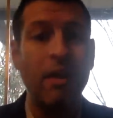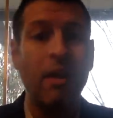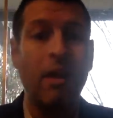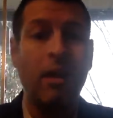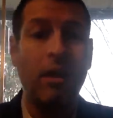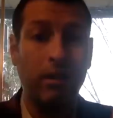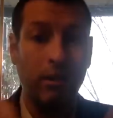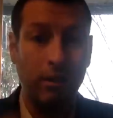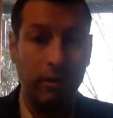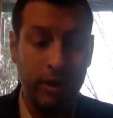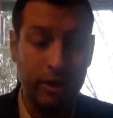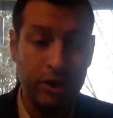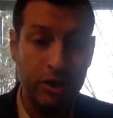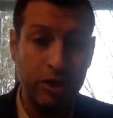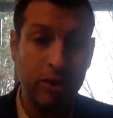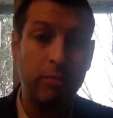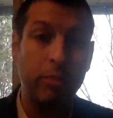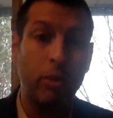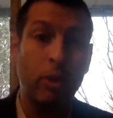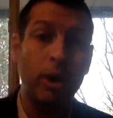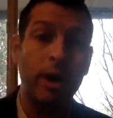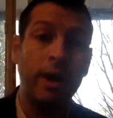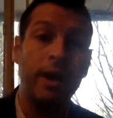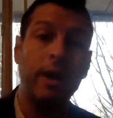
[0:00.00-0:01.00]
Holler at your
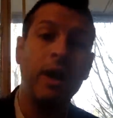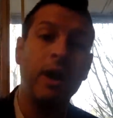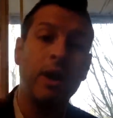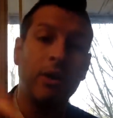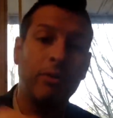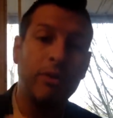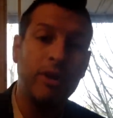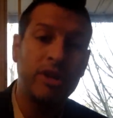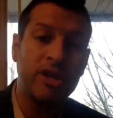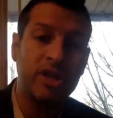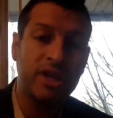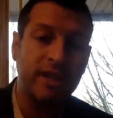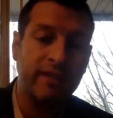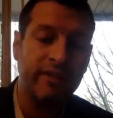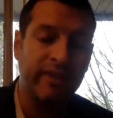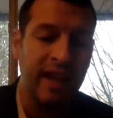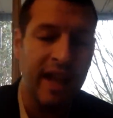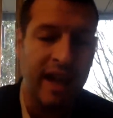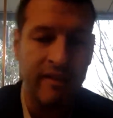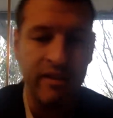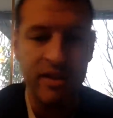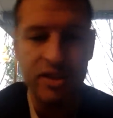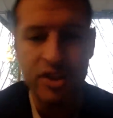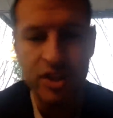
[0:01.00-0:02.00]
boy,
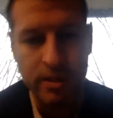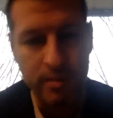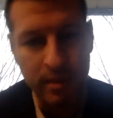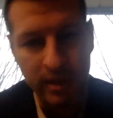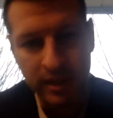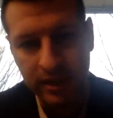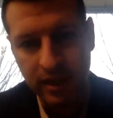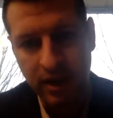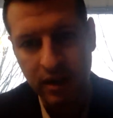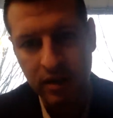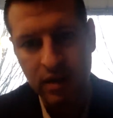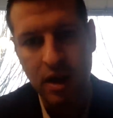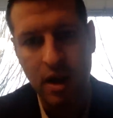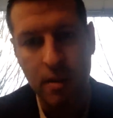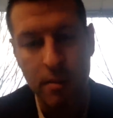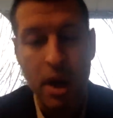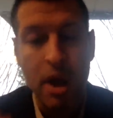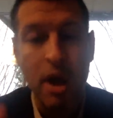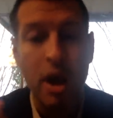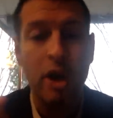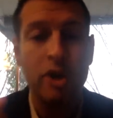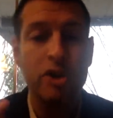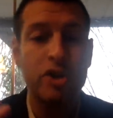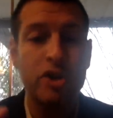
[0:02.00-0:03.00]
richtvlive at gmail.com.
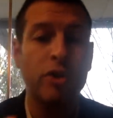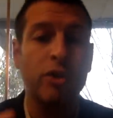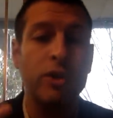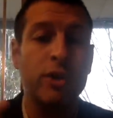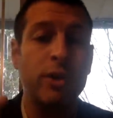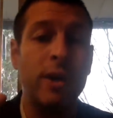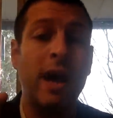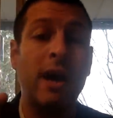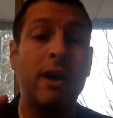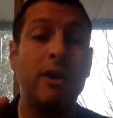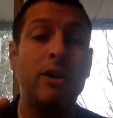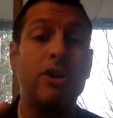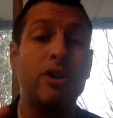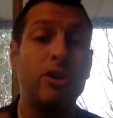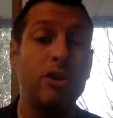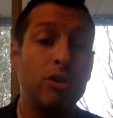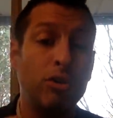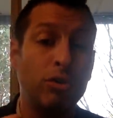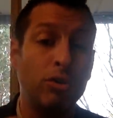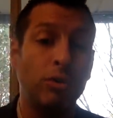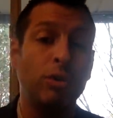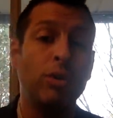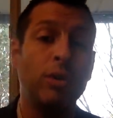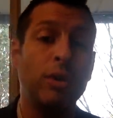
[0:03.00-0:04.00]
I'll show you how
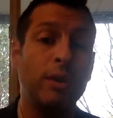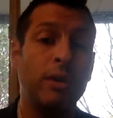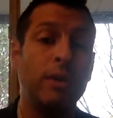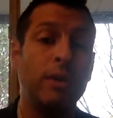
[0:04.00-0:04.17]
you